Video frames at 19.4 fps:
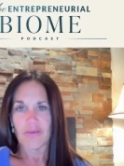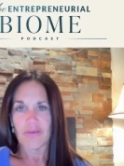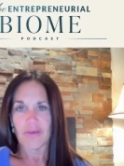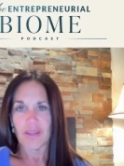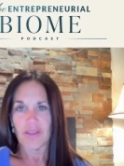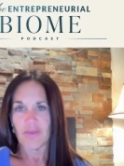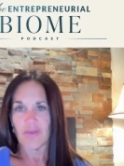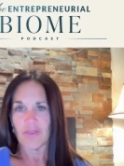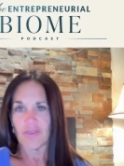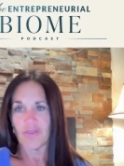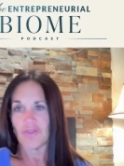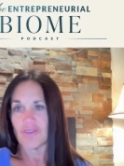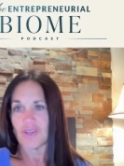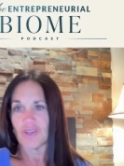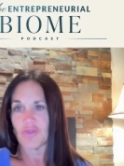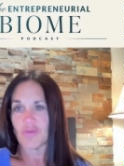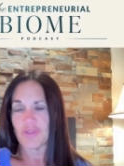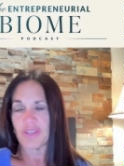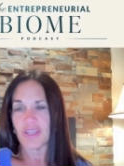I don't do
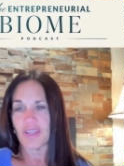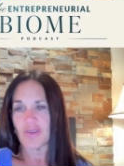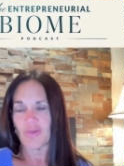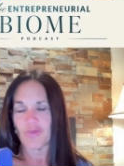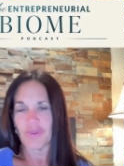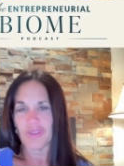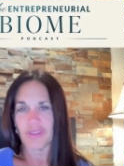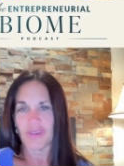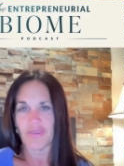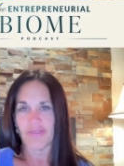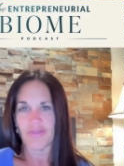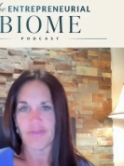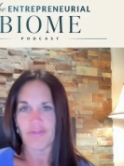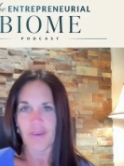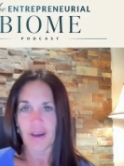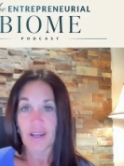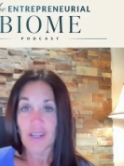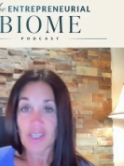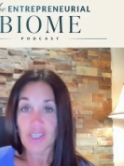judgment. I don't really
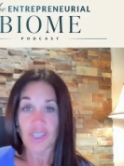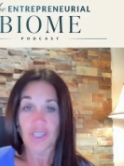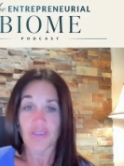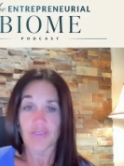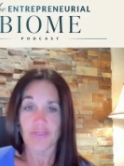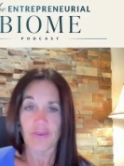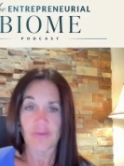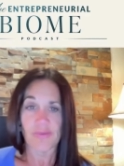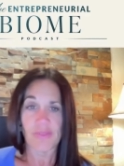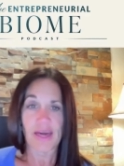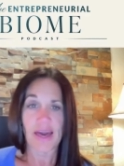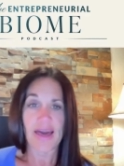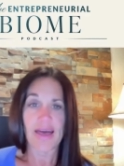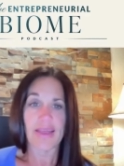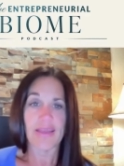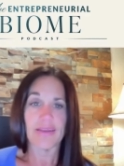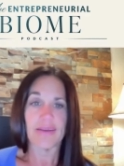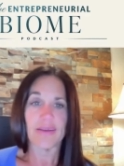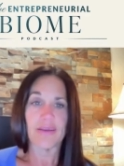function from
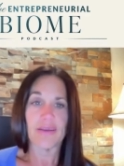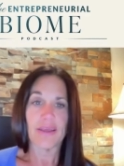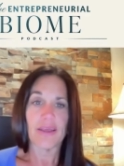that.